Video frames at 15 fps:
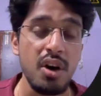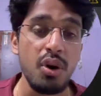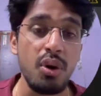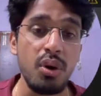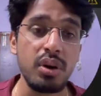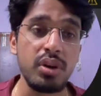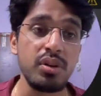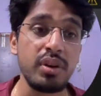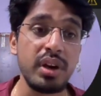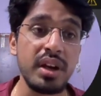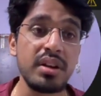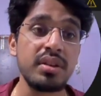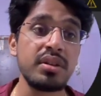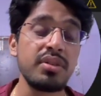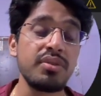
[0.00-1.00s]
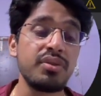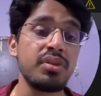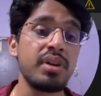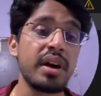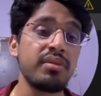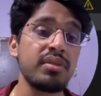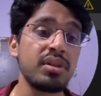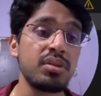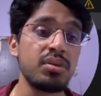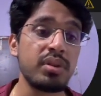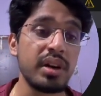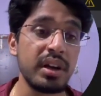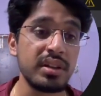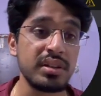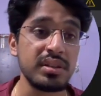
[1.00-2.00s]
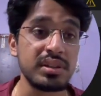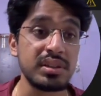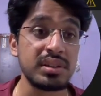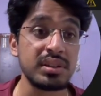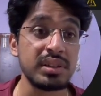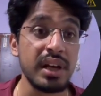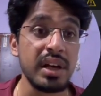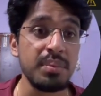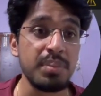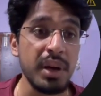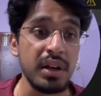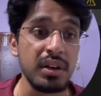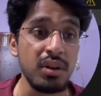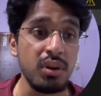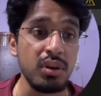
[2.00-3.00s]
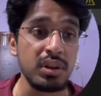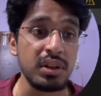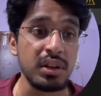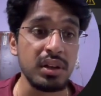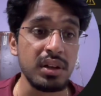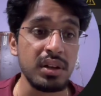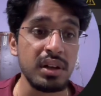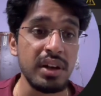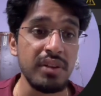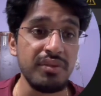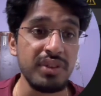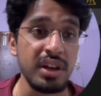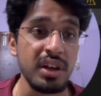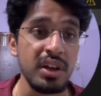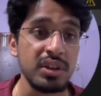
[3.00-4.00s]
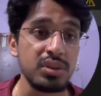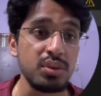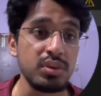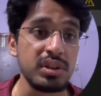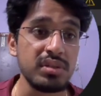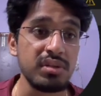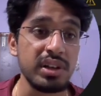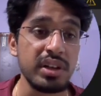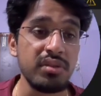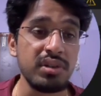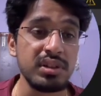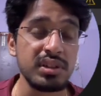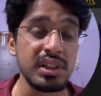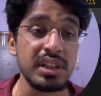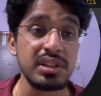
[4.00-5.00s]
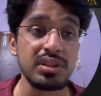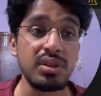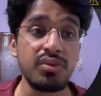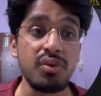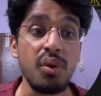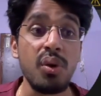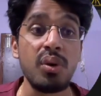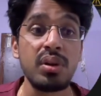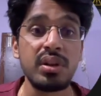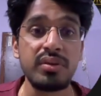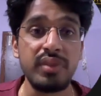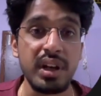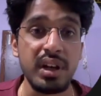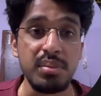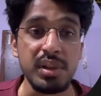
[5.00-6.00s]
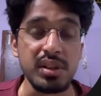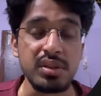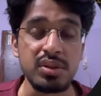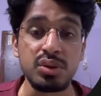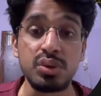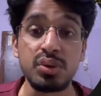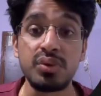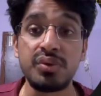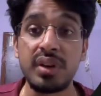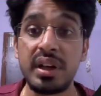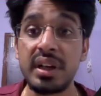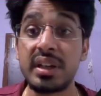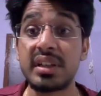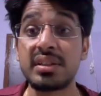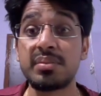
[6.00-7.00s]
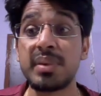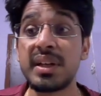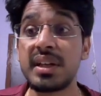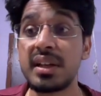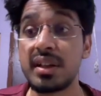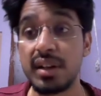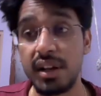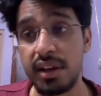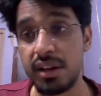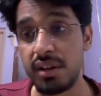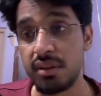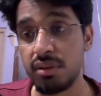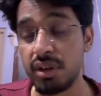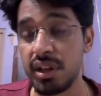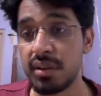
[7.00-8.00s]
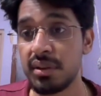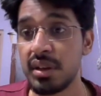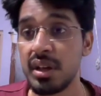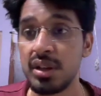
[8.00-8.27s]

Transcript: or you can, if you have a look at the side panel on the left, so this will give us a list of all the variables so far it has been declared, okay?